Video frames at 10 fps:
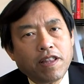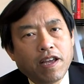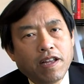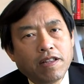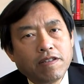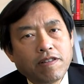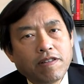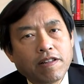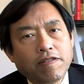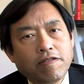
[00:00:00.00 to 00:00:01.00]
then?
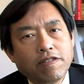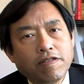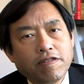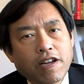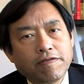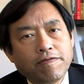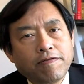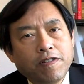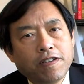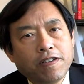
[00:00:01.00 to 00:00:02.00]
2003 to
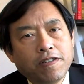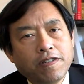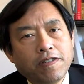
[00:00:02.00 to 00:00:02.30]
2004?